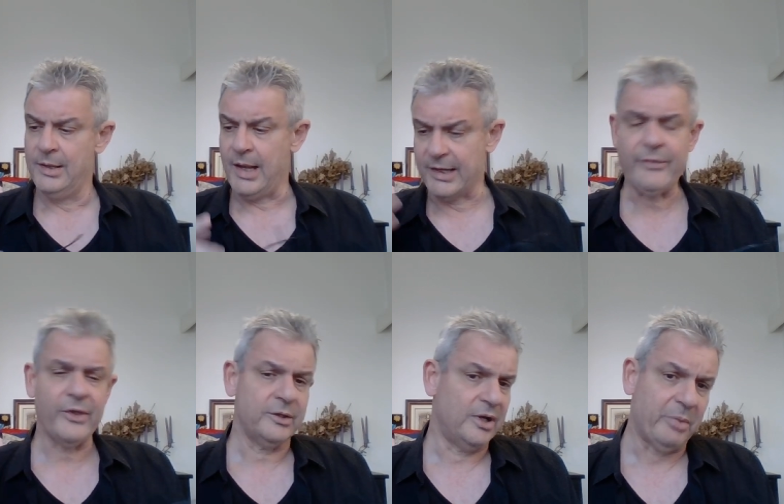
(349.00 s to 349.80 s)

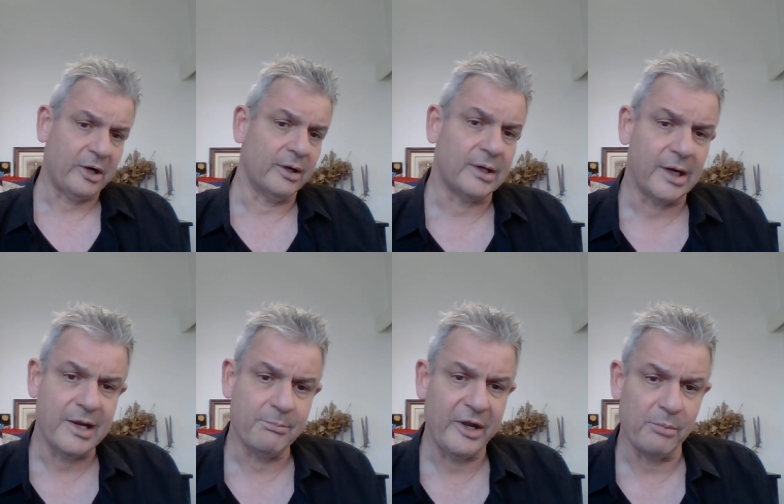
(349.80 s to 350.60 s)
Another typical
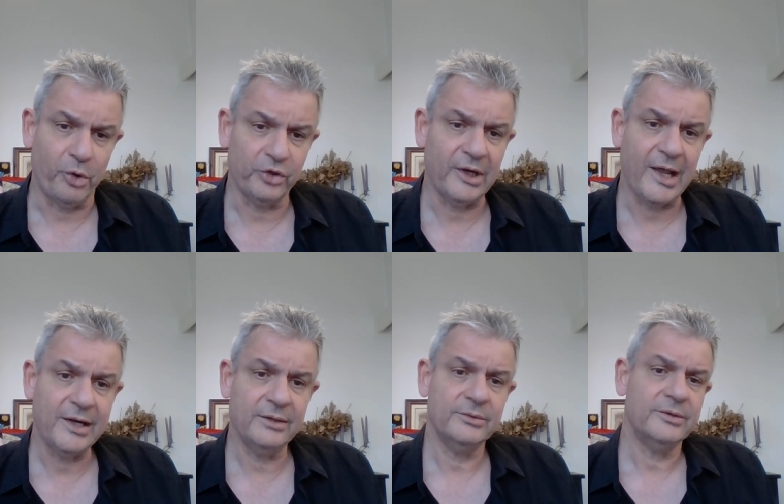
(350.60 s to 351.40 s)
claim by a
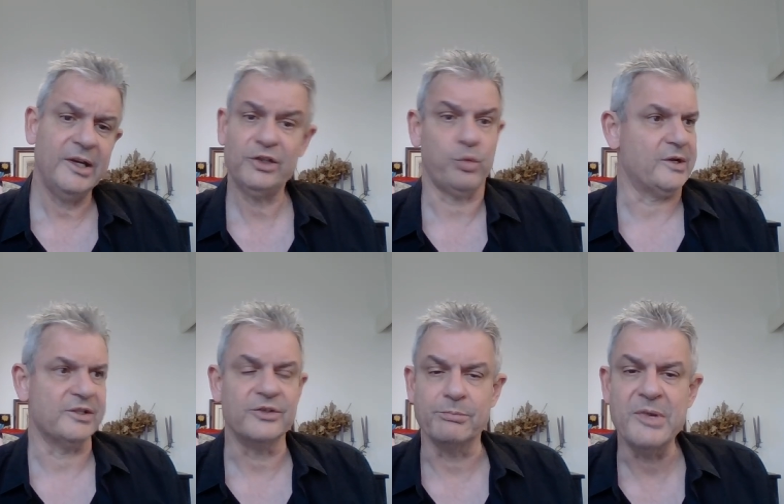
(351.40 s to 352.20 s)
borderline, it
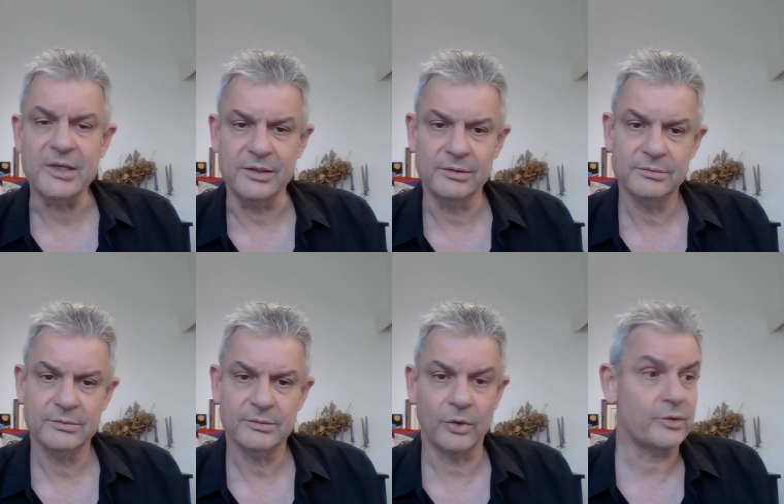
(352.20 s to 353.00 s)
wasn't me,
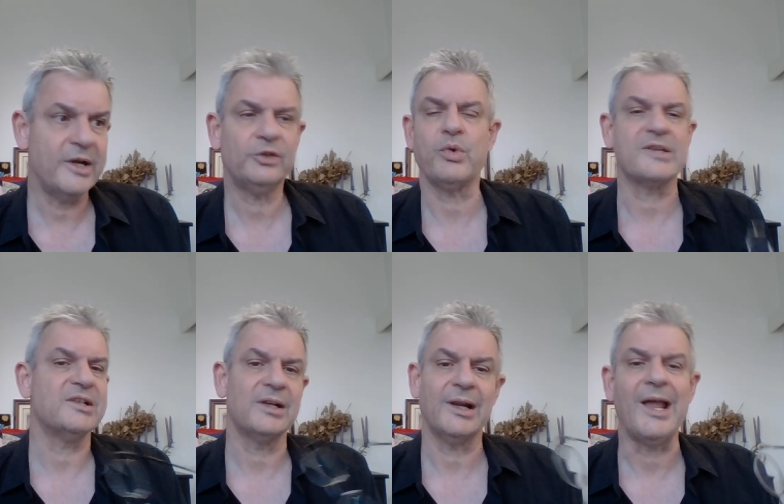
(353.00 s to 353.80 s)
or it
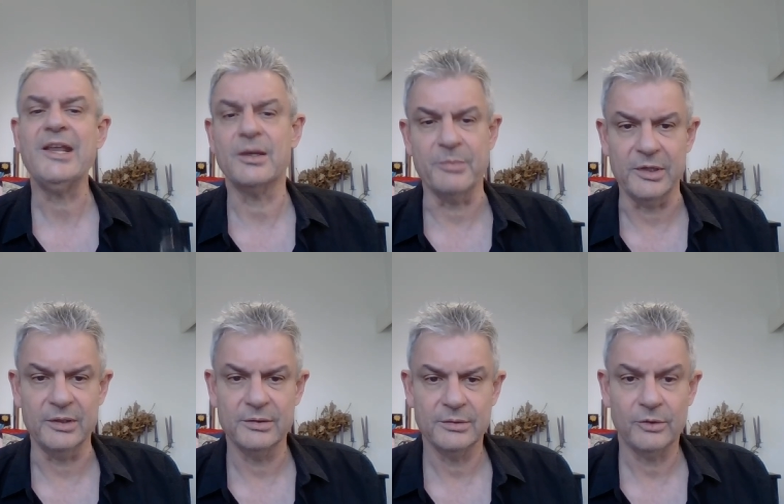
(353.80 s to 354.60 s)
wasn't like me,
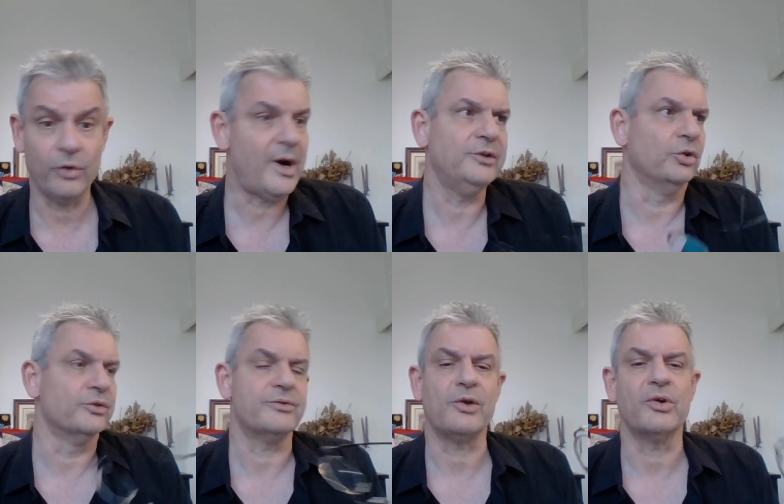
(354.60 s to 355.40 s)
or I
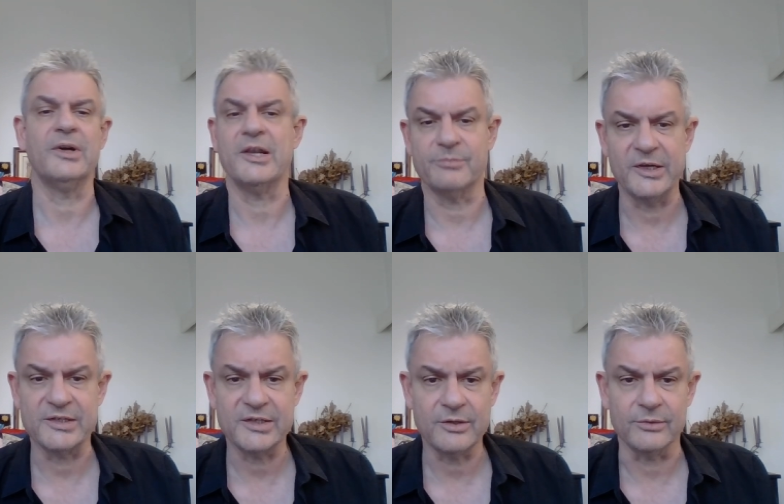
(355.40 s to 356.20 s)
don't recognize
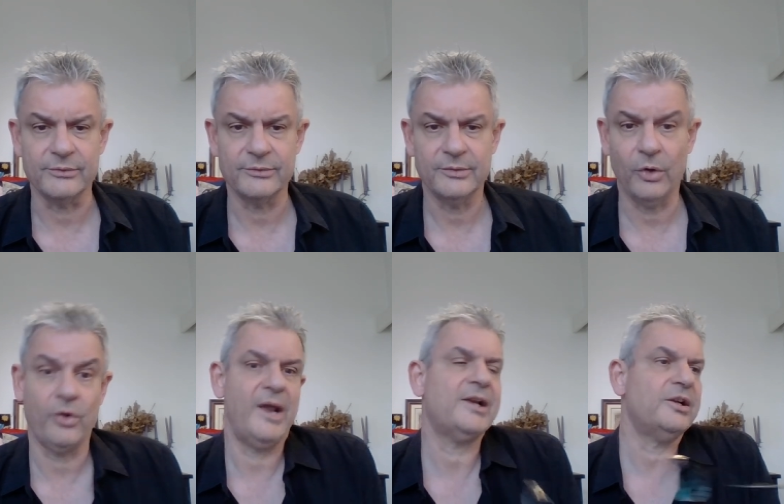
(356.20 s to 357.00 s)
myself,
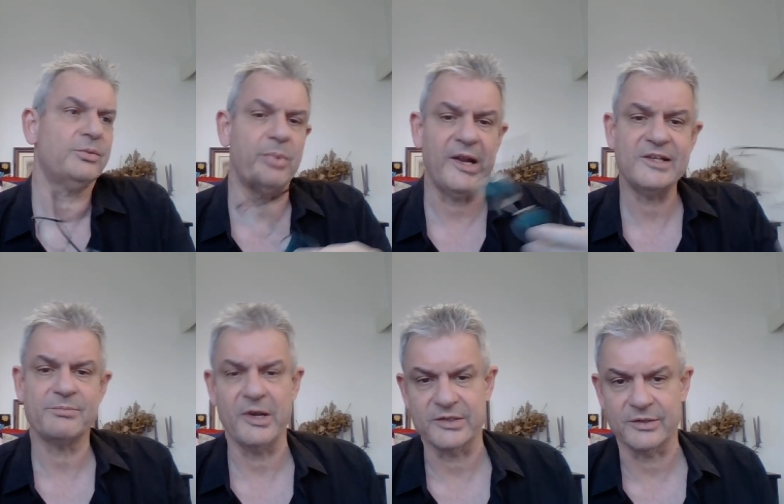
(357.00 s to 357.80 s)
or I can't
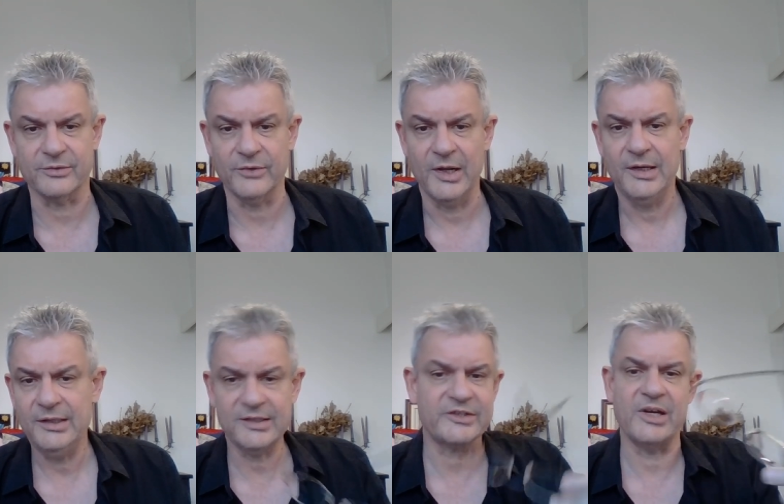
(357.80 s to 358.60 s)
place myself
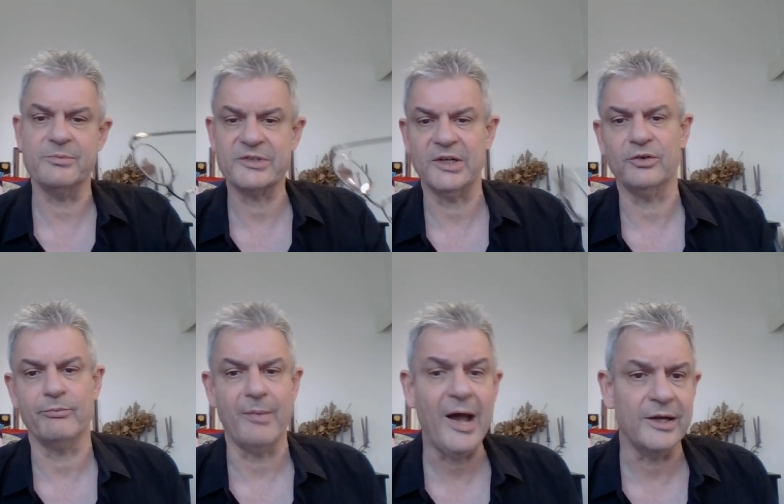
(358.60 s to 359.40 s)
in the same state
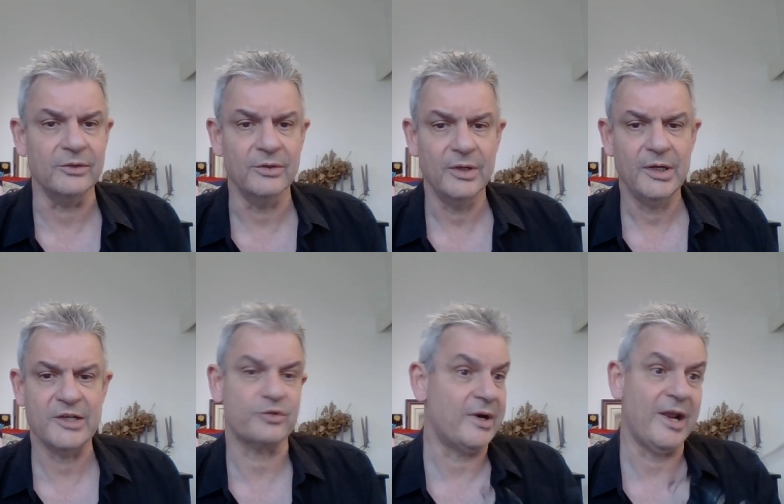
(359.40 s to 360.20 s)
of mind
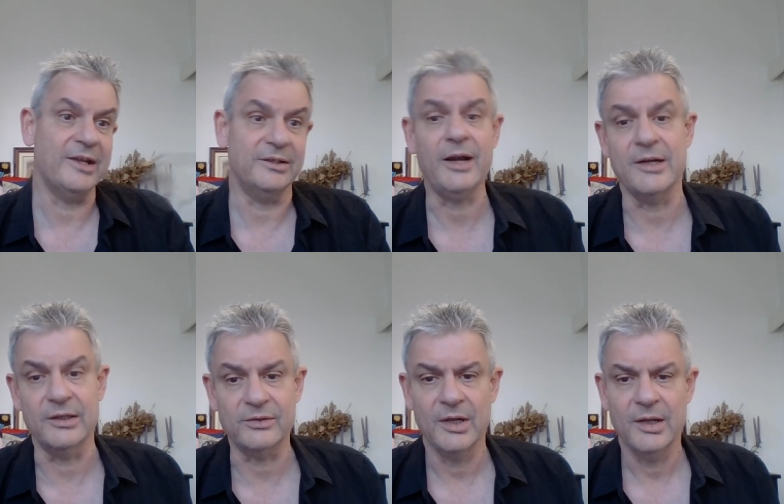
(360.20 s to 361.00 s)
as when I had done
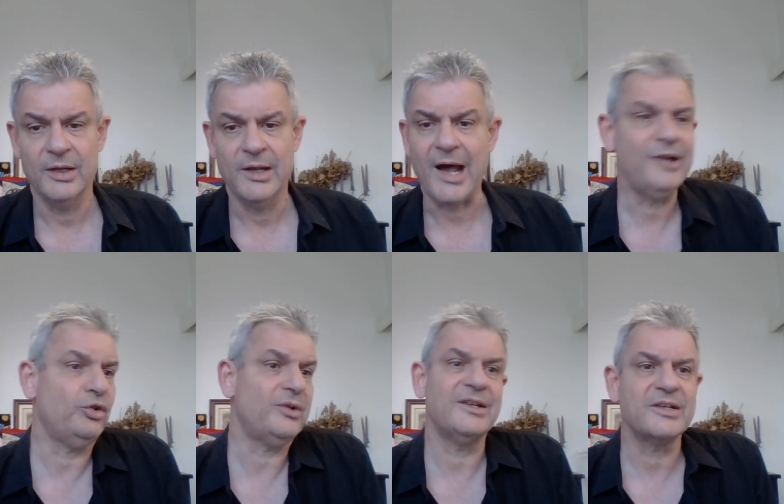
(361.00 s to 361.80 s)
it. I
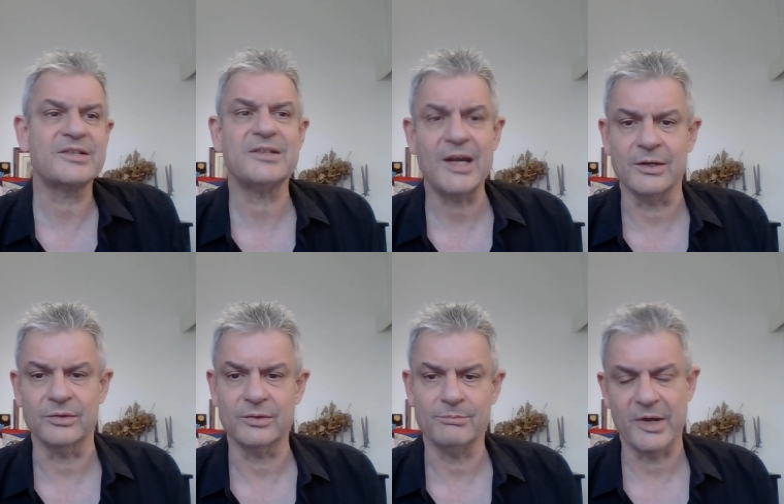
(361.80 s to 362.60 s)
don't
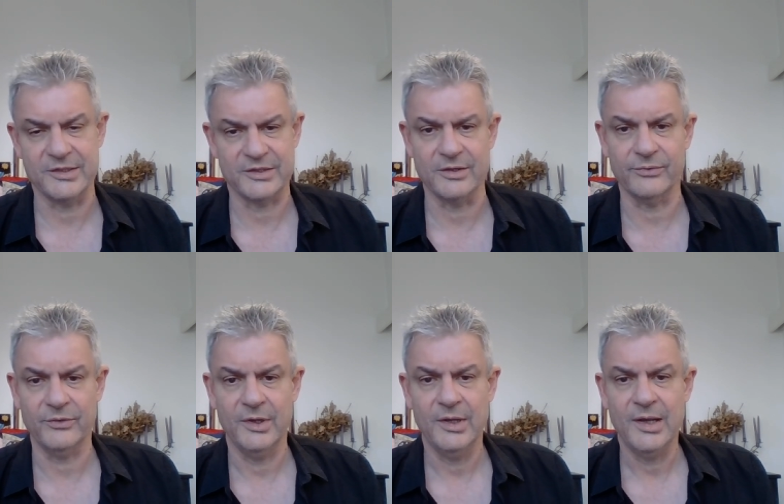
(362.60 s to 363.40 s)
understand myself.
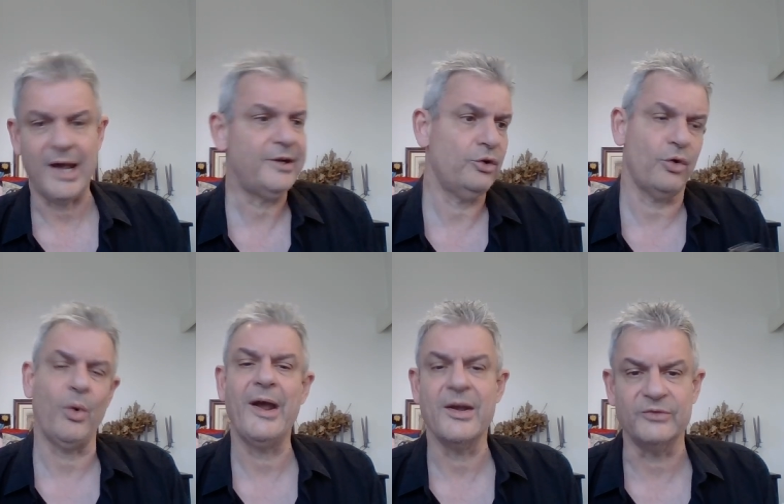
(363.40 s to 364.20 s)
I don't know
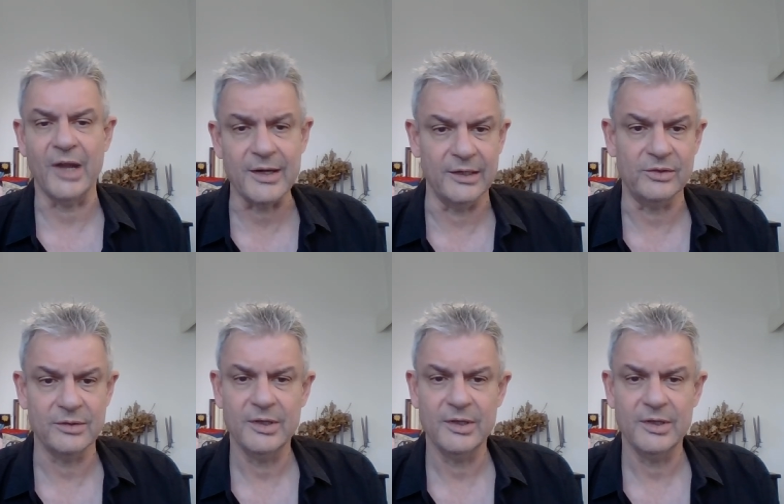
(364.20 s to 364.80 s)
why I've done it,